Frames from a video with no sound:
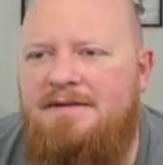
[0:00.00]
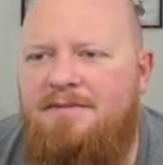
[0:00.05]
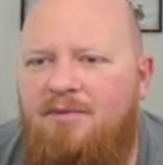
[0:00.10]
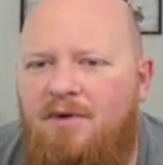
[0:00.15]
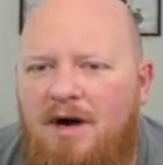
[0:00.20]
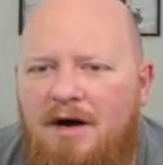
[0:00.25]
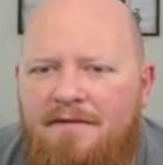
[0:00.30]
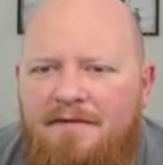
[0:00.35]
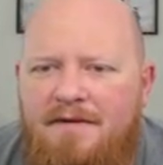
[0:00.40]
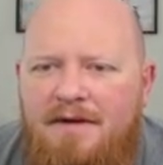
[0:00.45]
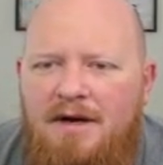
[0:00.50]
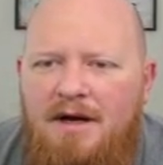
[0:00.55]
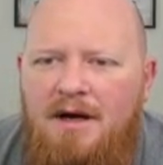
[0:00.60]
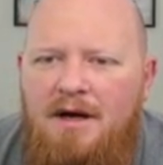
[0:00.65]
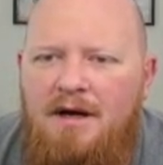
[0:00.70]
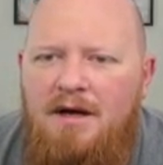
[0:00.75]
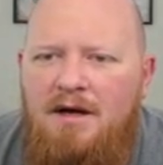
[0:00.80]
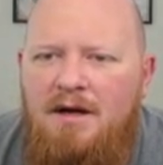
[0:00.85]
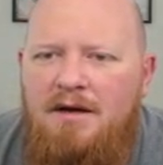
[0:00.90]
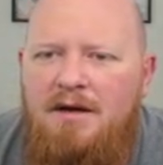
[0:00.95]
profit
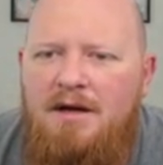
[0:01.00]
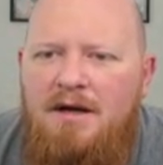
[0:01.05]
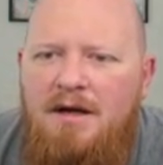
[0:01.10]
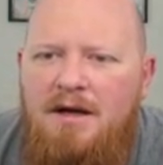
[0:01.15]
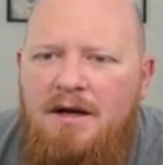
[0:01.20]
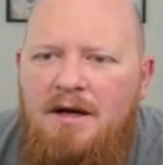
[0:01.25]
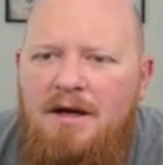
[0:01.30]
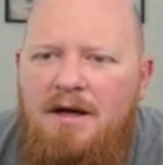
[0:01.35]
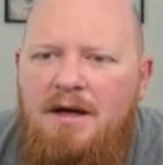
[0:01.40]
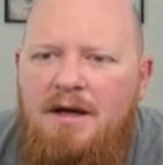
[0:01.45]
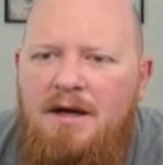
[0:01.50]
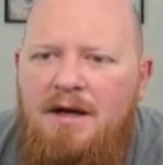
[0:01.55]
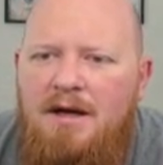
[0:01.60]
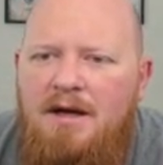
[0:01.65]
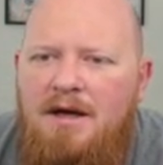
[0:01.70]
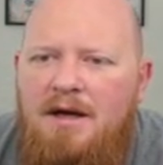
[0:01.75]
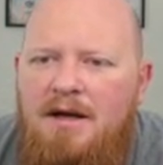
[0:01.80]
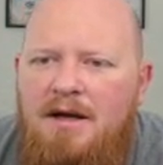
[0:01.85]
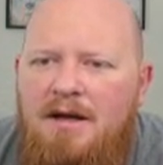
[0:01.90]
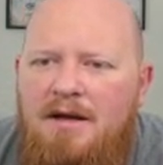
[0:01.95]

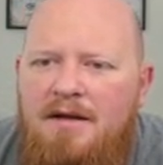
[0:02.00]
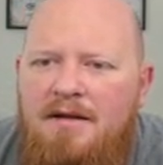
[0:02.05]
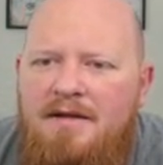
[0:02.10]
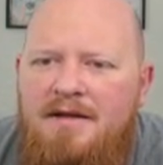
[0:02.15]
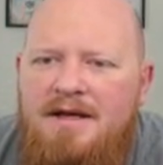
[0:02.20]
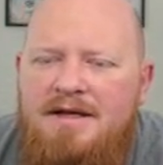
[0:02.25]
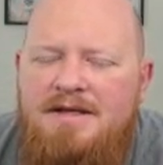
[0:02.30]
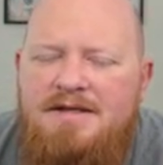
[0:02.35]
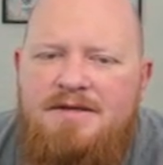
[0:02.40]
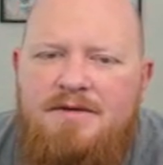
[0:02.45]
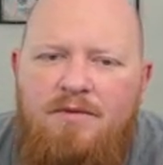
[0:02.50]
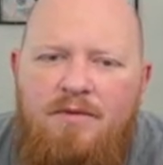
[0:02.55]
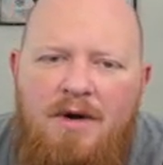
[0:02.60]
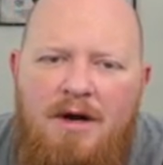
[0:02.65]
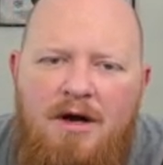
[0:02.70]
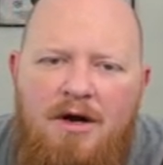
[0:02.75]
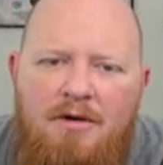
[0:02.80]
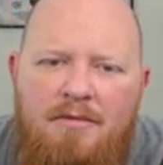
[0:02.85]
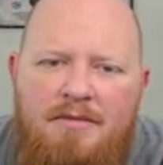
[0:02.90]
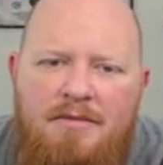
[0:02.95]
on this
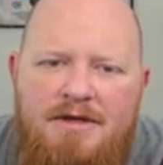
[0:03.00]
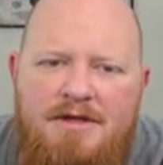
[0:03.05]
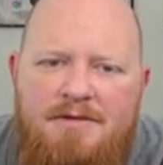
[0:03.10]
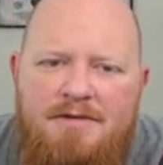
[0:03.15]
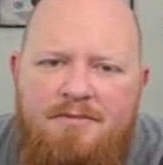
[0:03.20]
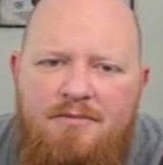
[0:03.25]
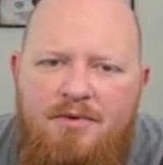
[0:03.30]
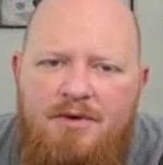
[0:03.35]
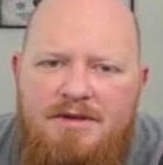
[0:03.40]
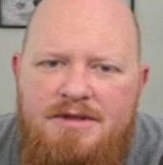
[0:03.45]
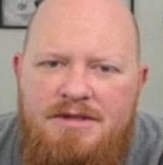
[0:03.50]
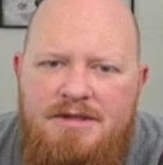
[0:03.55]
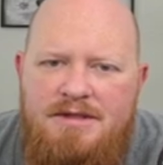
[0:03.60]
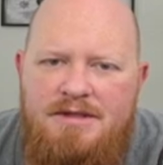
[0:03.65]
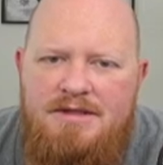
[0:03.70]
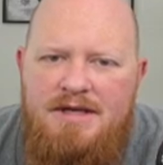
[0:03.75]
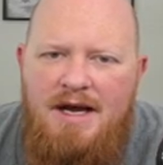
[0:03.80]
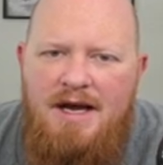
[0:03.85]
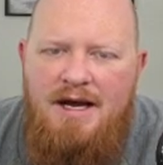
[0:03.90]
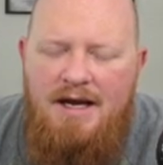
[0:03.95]
realm is pretty
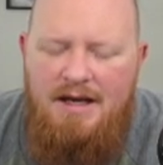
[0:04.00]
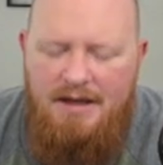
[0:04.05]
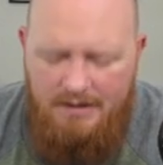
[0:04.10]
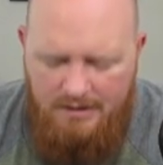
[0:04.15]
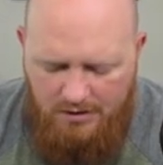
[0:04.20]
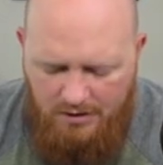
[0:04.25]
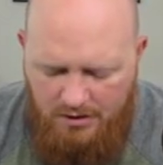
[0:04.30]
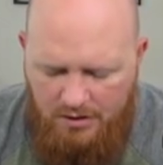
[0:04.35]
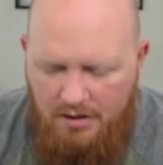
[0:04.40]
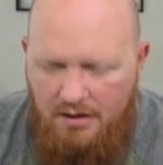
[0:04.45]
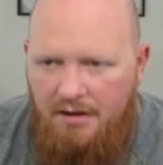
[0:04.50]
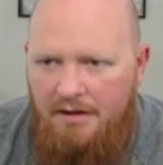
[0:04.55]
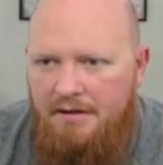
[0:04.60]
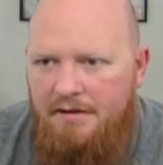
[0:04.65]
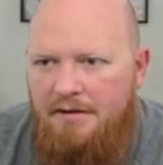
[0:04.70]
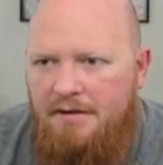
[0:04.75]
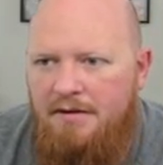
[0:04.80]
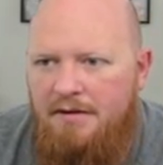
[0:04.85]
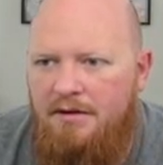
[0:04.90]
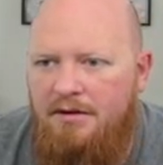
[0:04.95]
dang
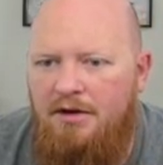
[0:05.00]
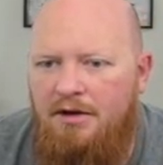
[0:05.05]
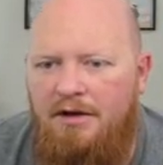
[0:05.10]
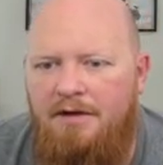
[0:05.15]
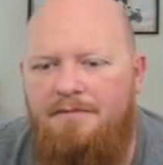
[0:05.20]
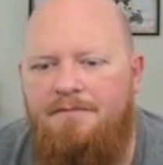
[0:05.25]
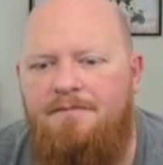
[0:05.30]
on good.